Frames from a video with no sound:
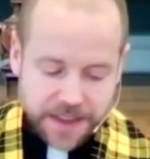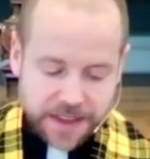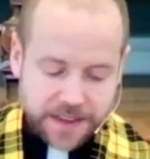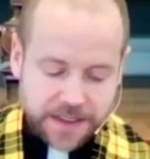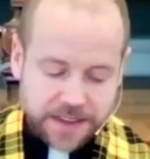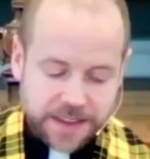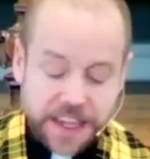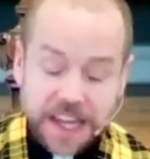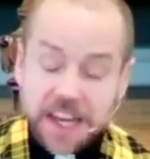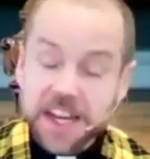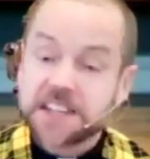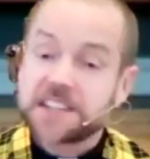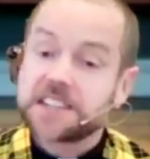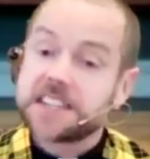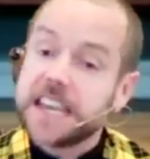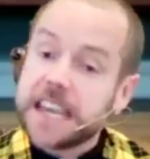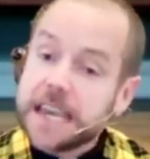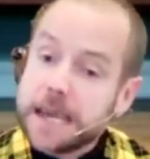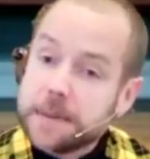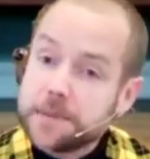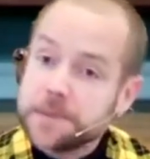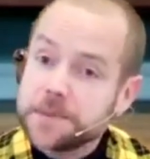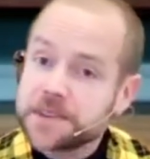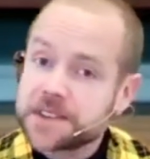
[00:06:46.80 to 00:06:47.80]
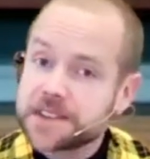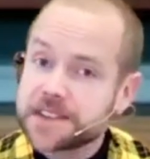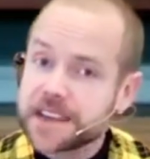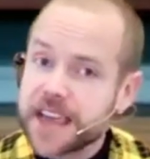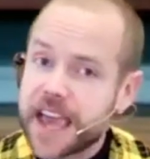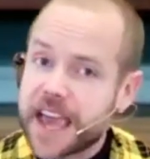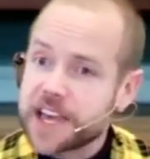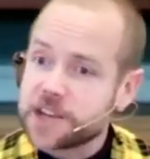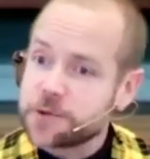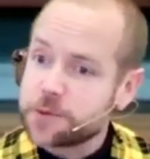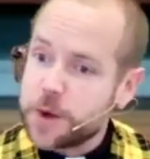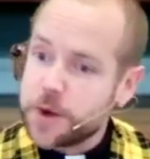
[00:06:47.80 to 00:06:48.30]
And it seems,
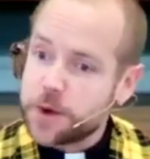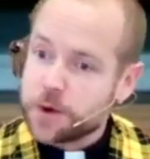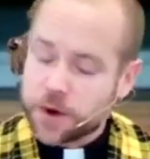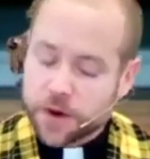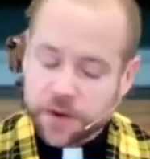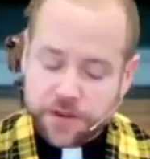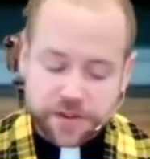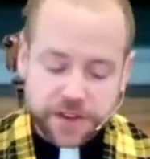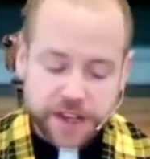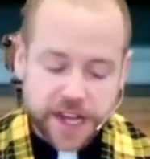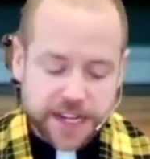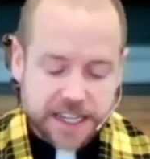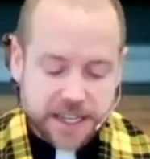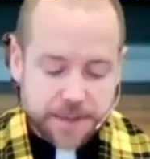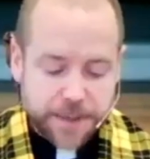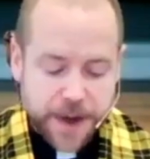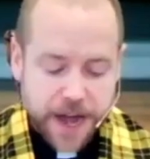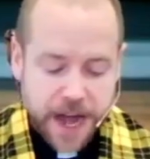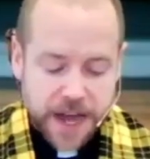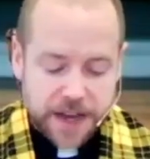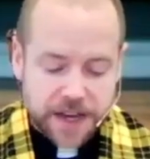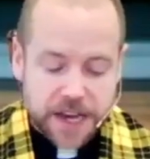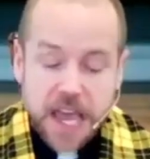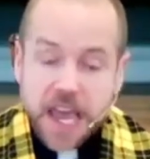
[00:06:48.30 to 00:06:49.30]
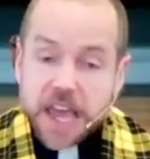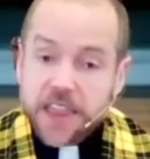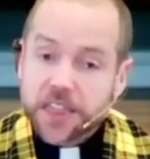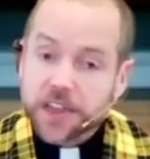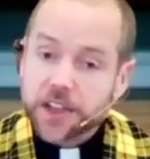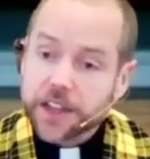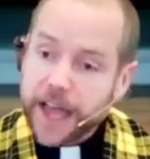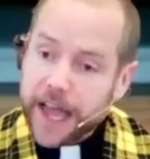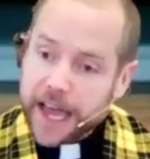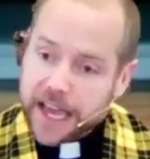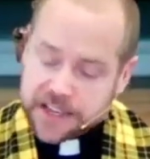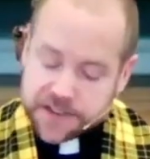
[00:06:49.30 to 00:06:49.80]
as we reflect upon the
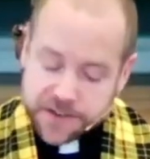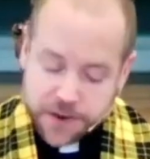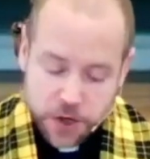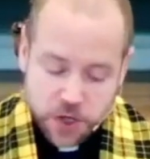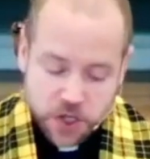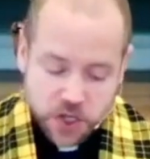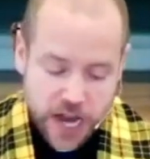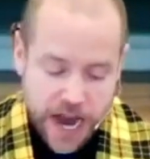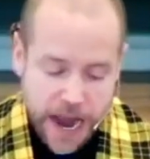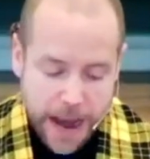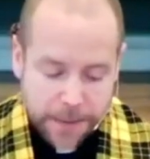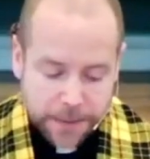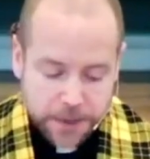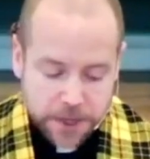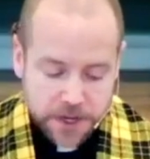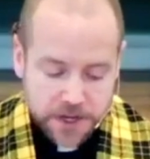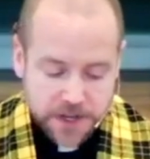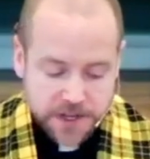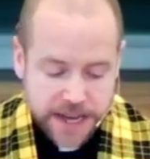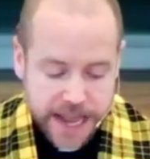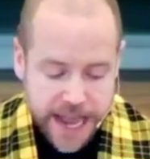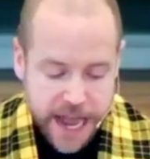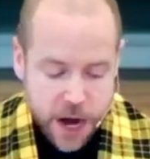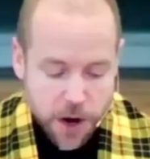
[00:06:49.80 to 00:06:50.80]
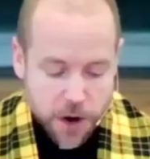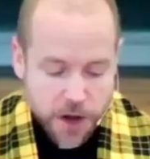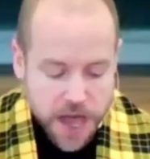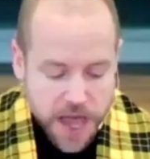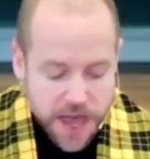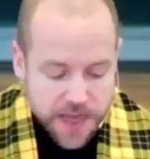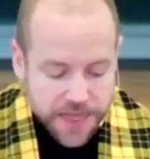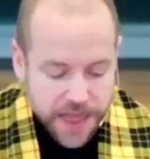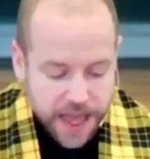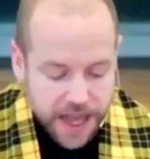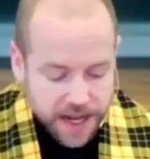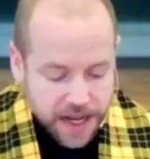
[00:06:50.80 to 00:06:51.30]
last few chapters now,
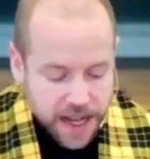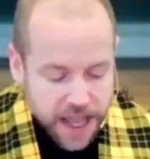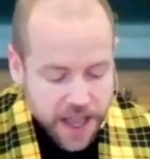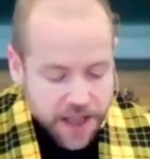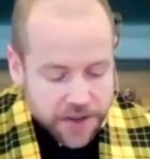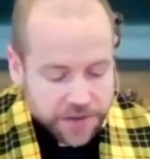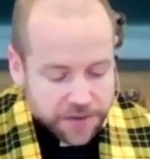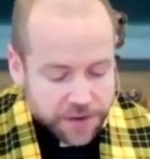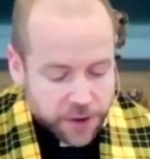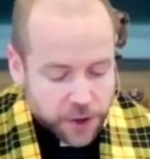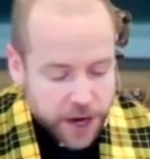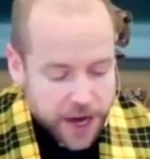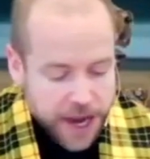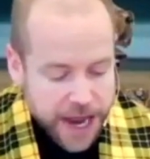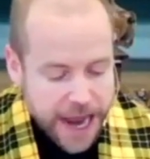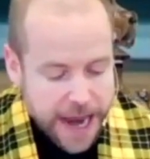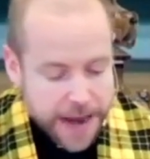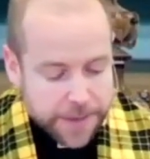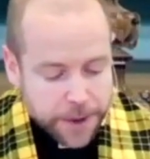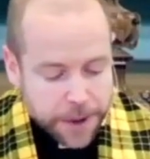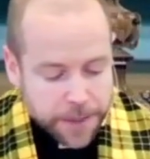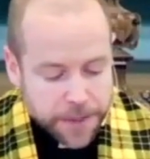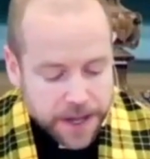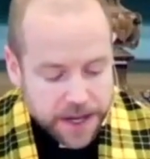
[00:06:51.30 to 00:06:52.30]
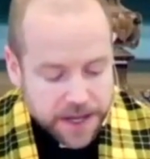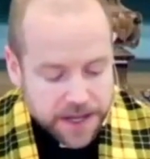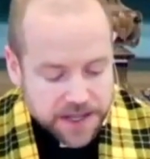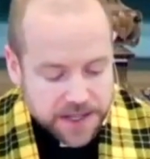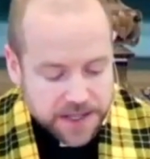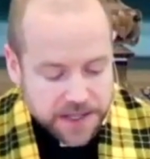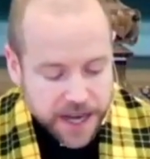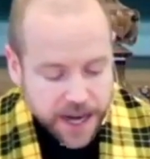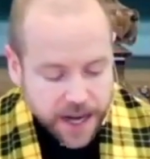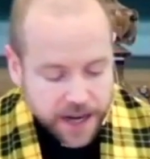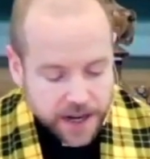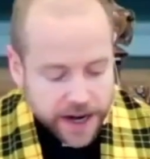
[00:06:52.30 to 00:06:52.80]
that for Abram and
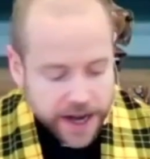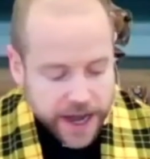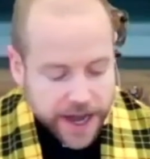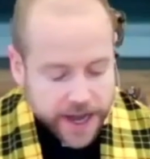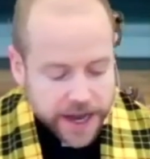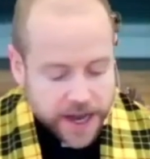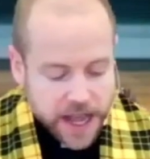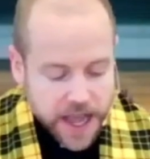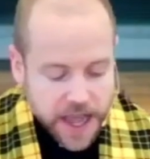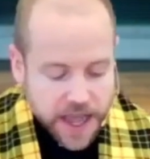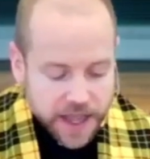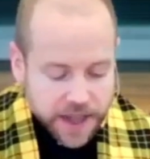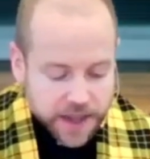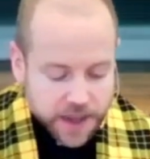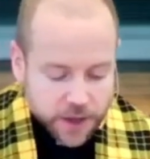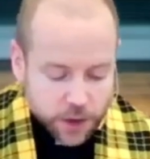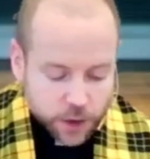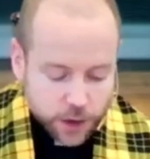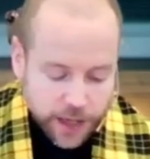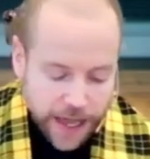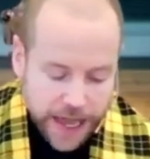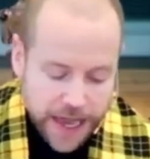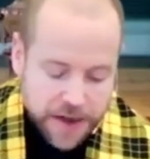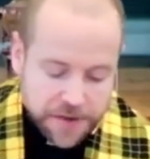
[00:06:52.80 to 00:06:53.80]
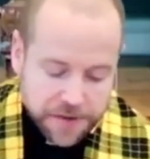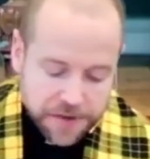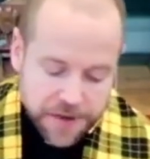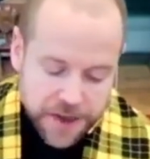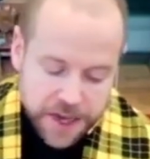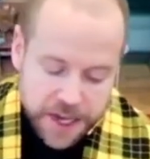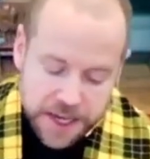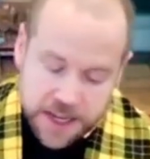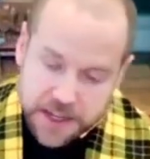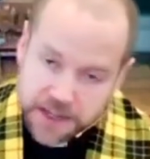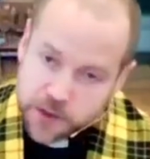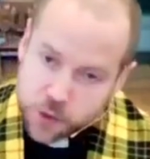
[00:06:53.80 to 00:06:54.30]
Sarai, life
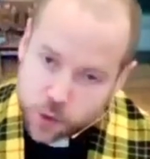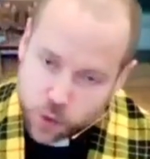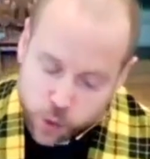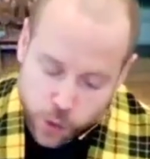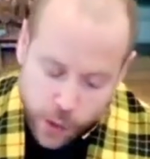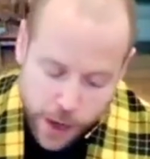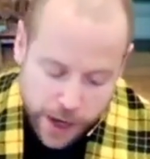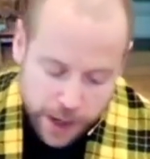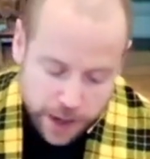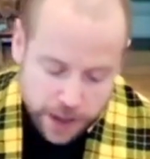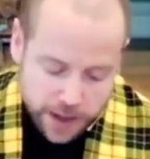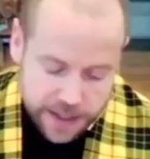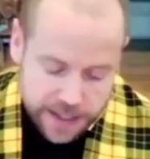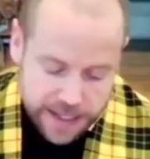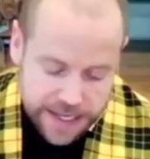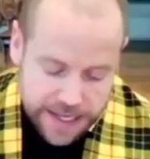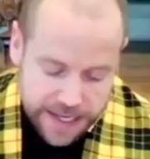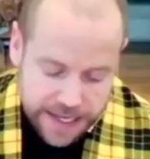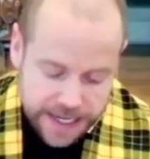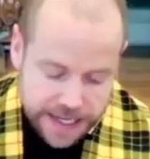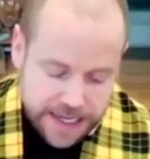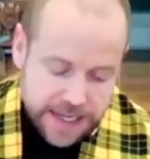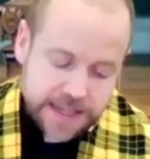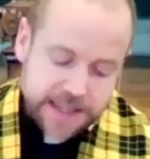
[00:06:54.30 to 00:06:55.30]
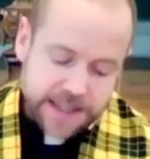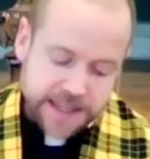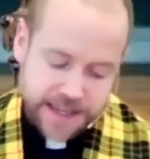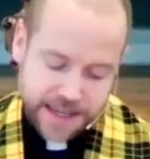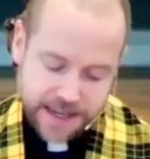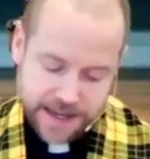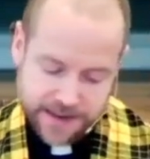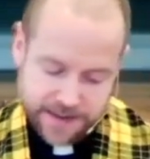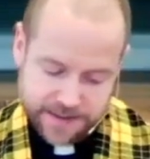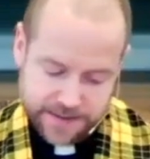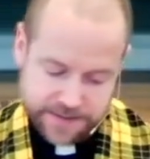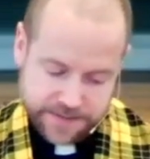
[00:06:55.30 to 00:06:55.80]
is rarely easy.
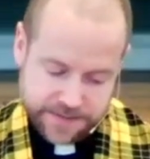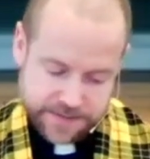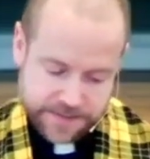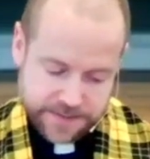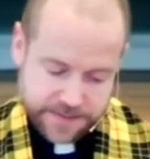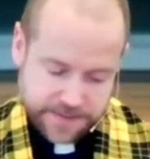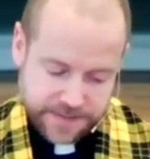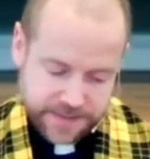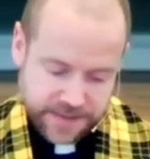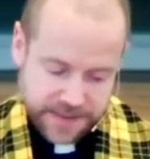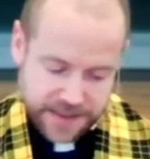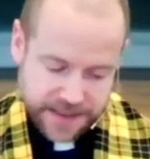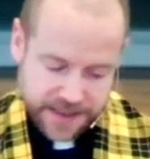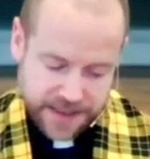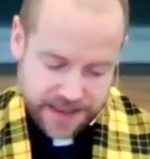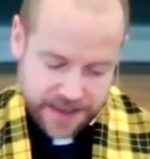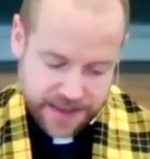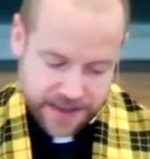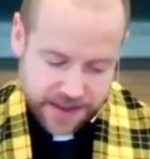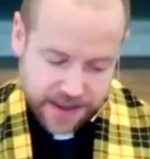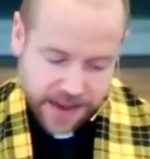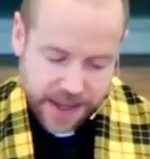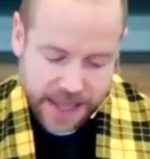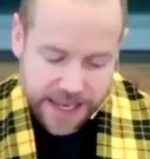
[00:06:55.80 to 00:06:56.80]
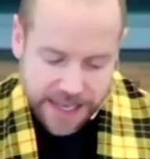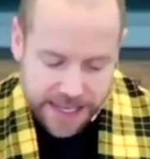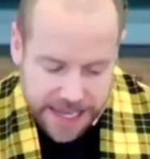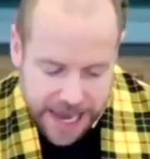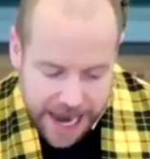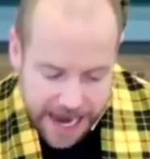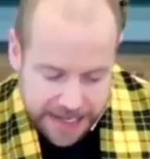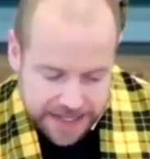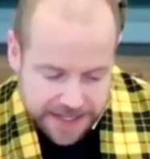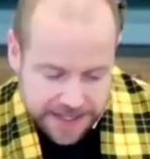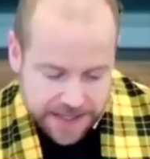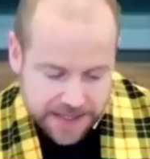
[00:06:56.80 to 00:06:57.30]
And
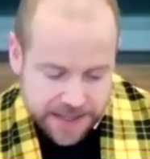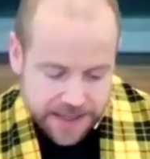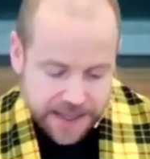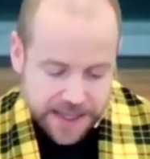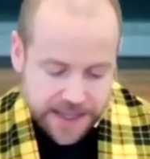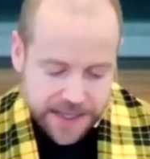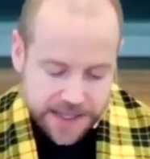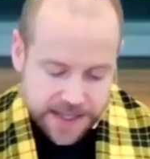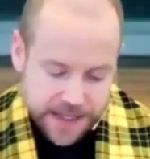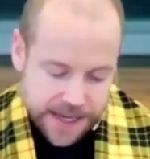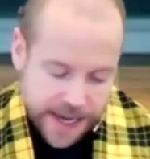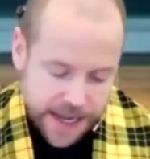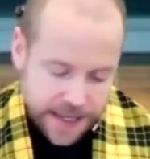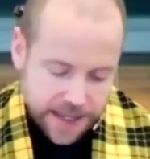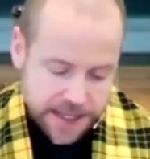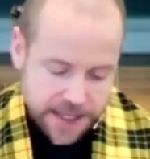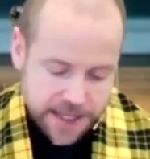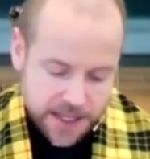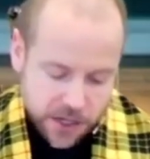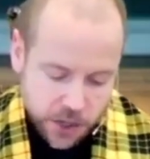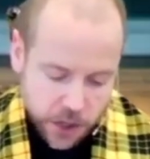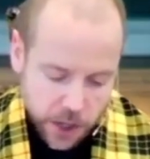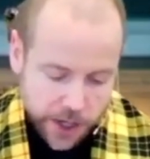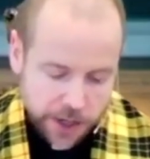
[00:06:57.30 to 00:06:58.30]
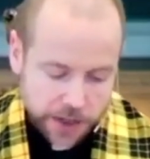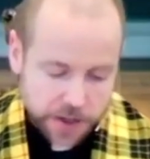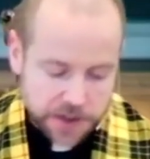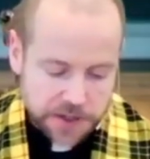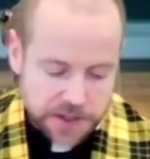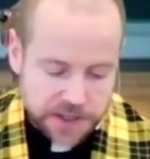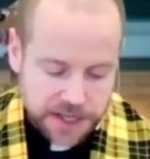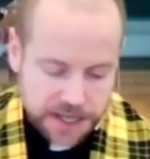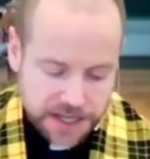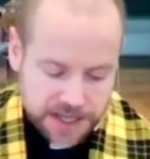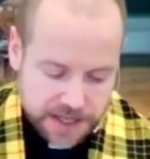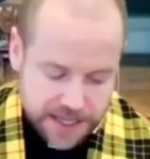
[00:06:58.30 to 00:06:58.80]
yet, these daily struggles
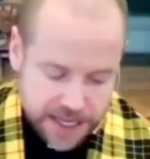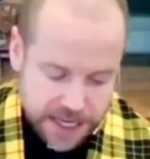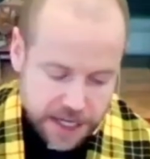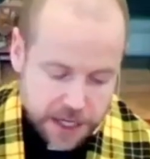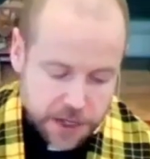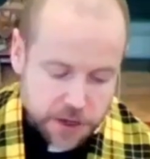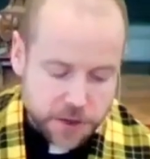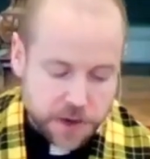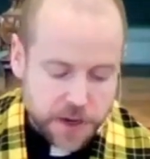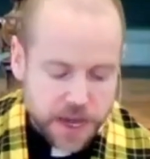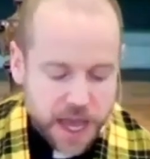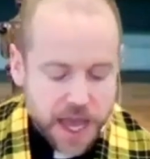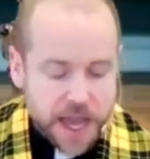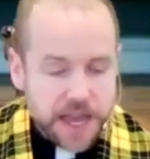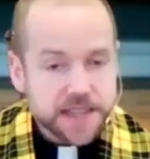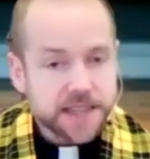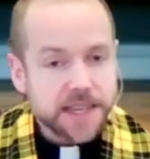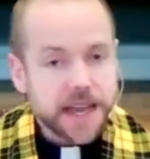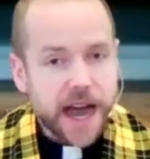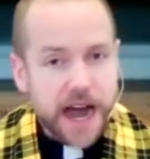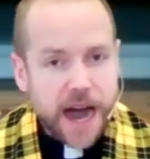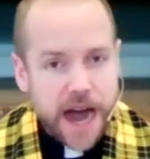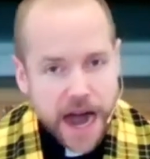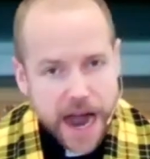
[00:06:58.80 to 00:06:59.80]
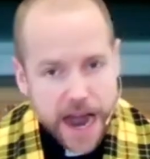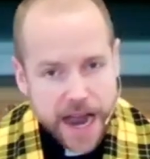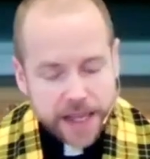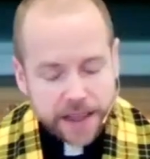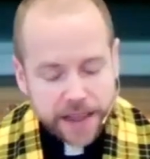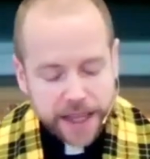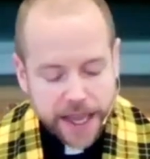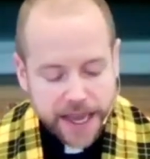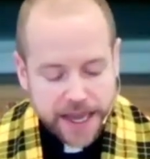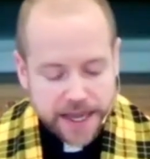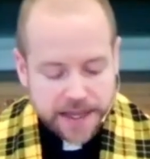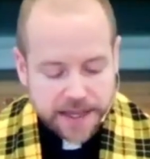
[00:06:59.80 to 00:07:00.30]
continue to
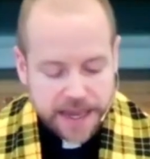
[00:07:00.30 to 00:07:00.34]
highlight